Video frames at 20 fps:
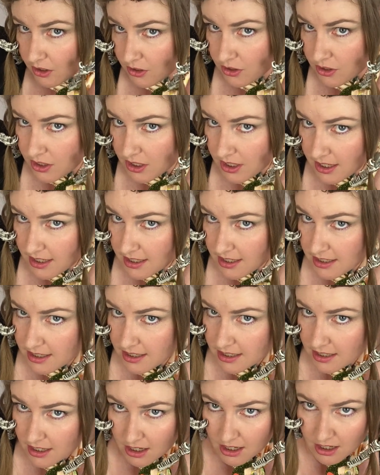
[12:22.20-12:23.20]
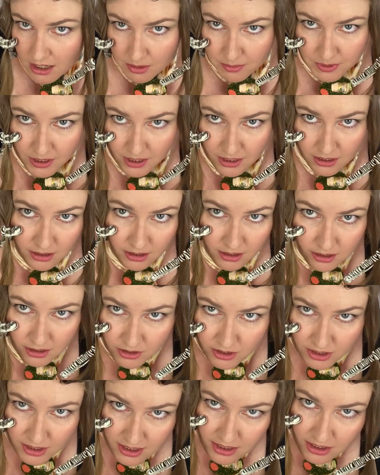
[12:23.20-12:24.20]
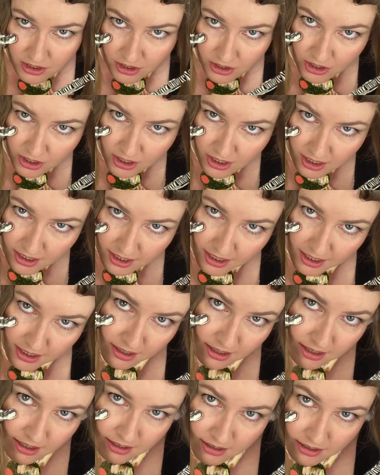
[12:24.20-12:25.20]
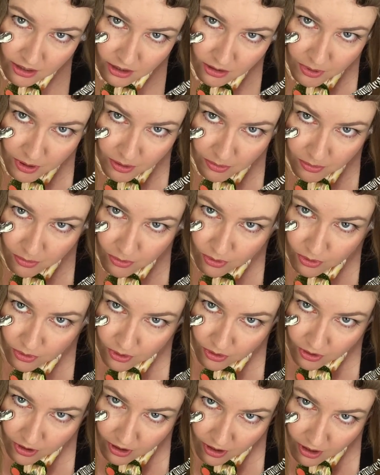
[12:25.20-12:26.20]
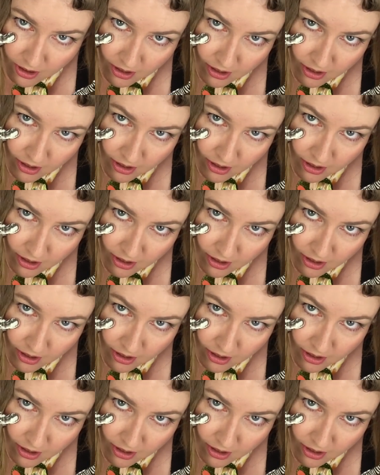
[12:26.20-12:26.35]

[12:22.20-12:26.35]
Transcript: just a tiny bit, just so you can get it a little bit more